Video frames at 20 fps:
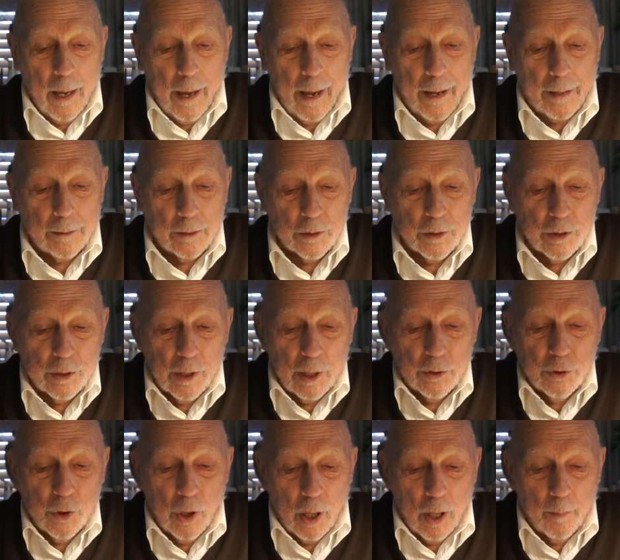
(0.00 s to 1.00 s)
And this is a
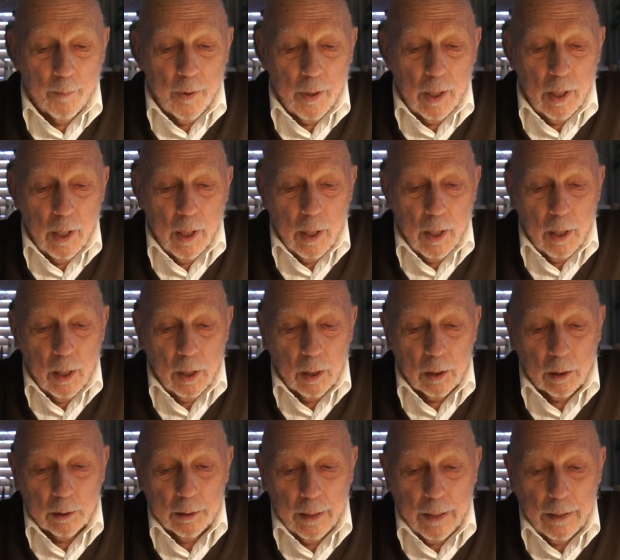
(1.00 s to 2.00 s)
job.
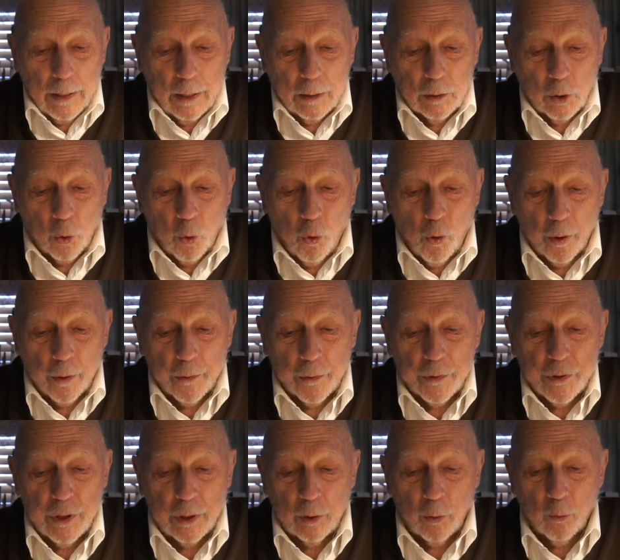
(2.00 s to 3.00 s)
Cleaning the
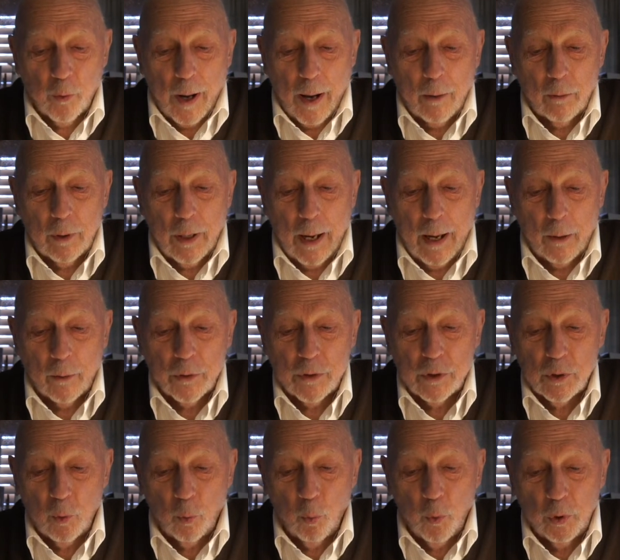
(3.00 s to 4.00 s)
corners in a
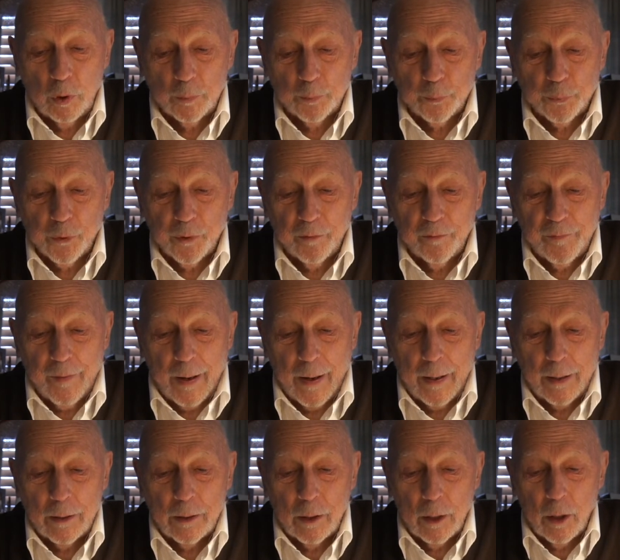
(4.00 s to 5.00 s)
roundhouse will
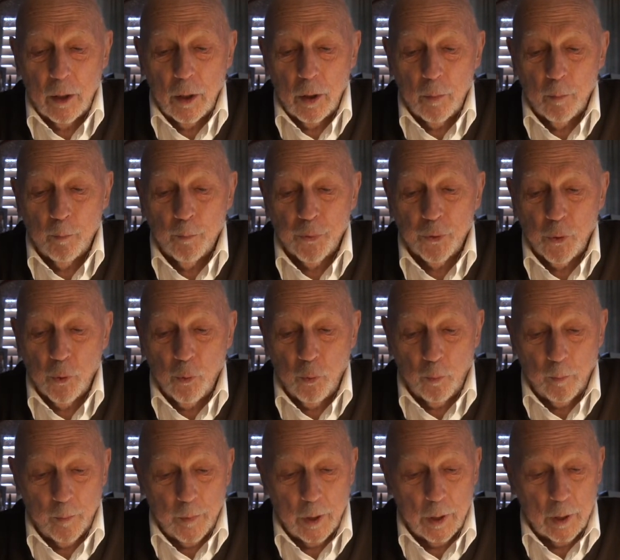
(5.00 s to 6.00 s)
provide
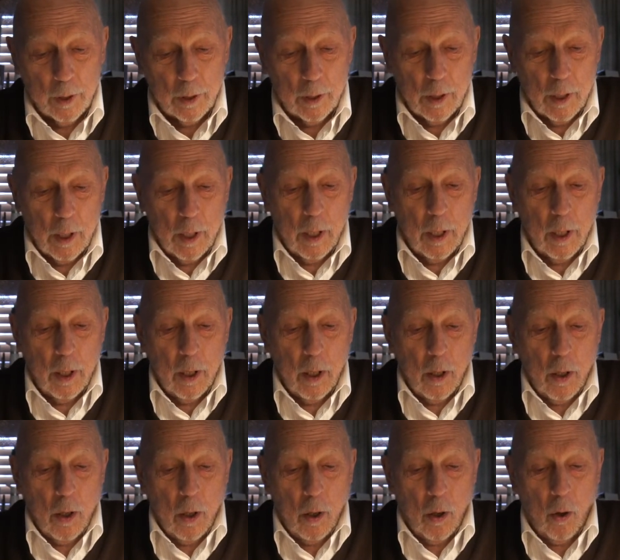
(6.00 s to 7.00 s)
broom.
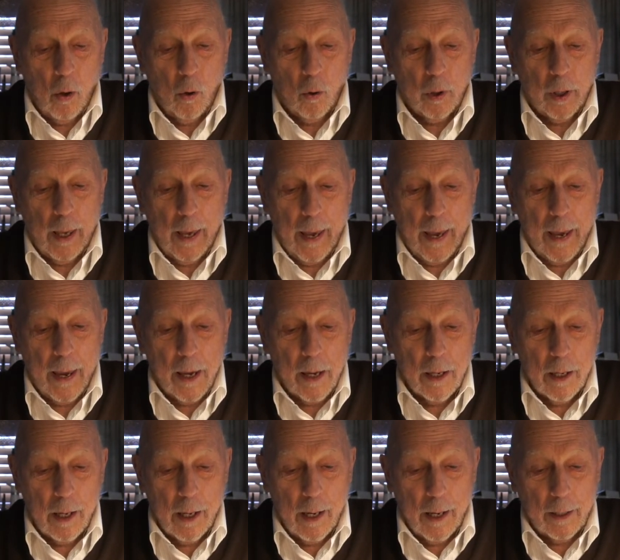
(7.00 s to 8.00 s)
Okay.
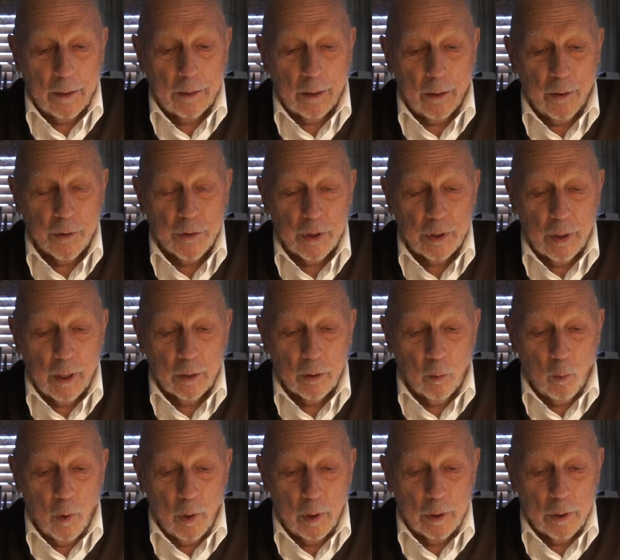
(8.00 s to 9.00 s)
Now here's another
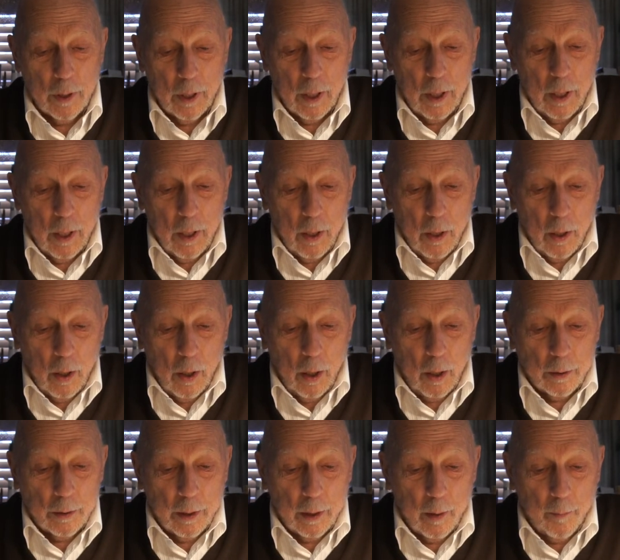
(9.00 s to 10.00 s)
one
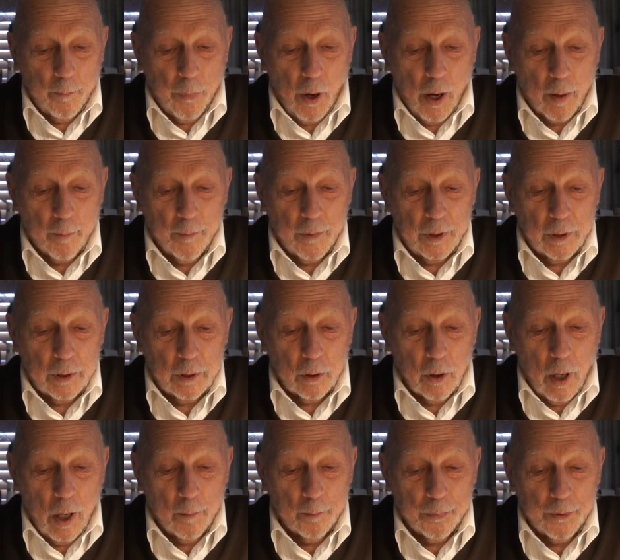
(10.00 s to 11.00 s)
on the apartment
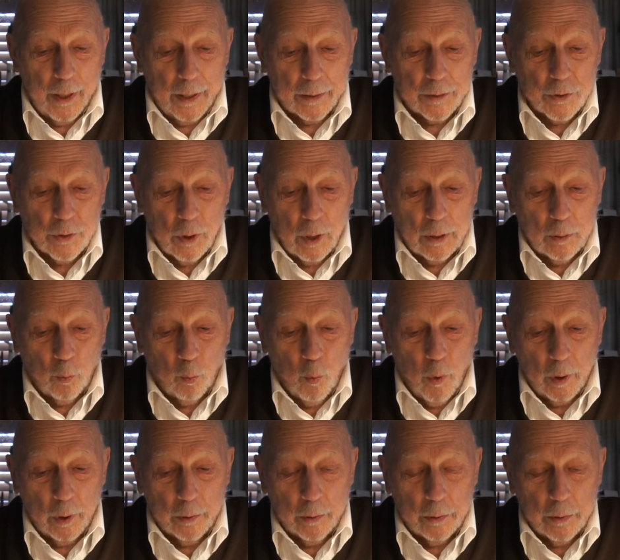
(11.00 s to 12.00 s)
complex on
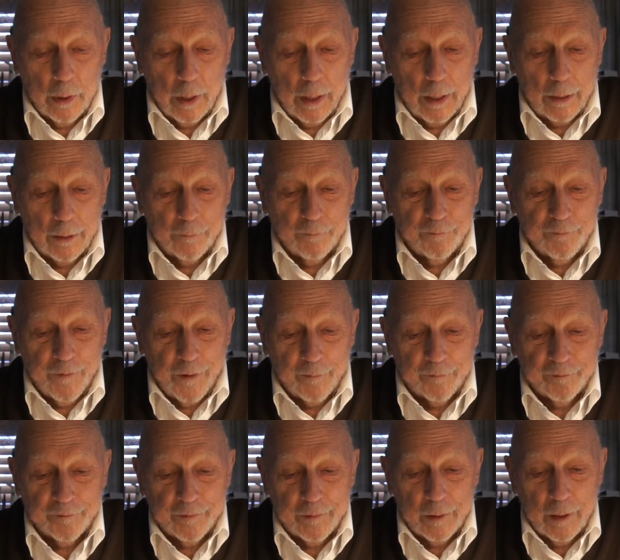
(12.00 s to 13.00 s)
Willard and
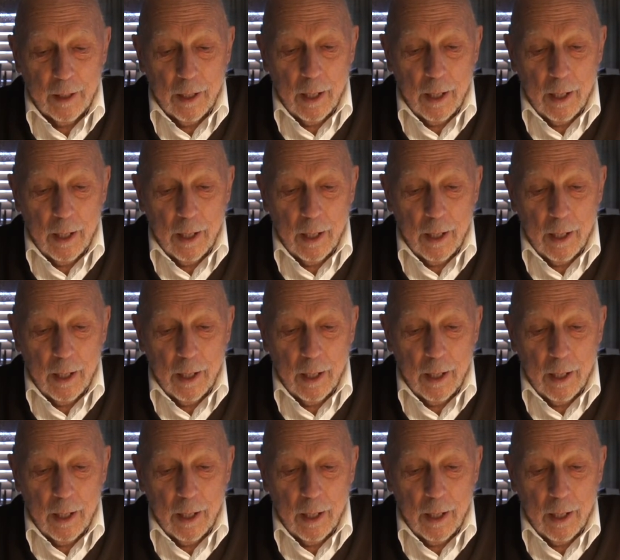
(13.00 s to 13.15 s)
Fifth.